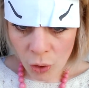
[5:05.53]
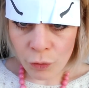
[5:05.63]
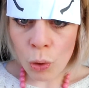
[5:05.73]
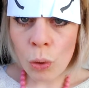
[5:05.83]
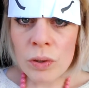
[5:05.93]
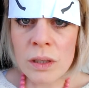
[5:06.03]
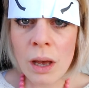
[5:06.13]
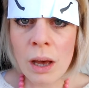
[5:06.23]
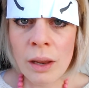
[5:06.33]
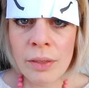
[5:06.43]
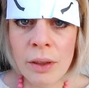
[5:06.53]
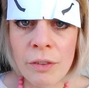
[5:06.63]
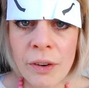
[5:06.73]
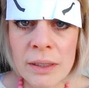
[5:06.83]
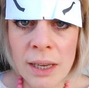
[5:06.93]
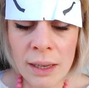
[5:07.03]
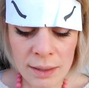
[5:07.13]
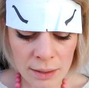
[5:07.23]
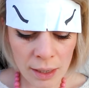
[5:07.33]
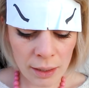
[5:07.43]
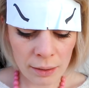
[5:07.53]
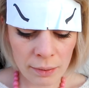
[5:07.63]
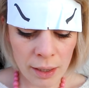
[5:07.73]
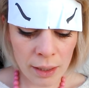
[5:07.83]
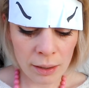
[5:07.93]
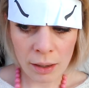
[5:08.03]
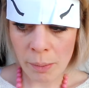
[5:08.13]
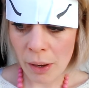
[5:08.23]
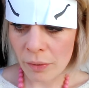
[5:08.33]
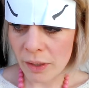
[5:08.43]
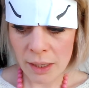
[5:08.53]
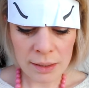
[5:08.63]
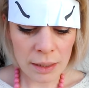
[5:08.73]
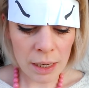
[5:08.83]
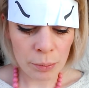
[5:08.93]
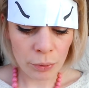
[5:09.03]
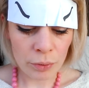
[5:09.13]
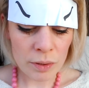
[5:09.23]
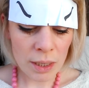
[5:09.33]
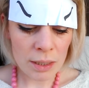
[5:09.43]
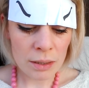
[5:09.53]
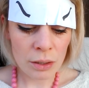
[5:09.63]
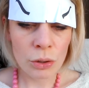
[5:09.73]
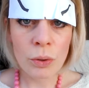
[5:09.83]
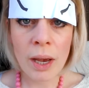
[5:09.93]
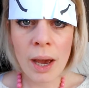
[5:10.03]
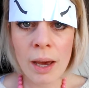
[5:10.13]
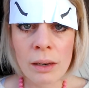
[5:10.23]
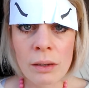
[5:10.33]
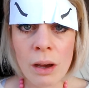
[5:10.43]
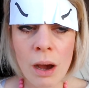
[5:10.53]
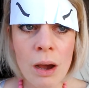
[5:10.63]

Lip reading: Of course, another fantastic thing about these labels is that you can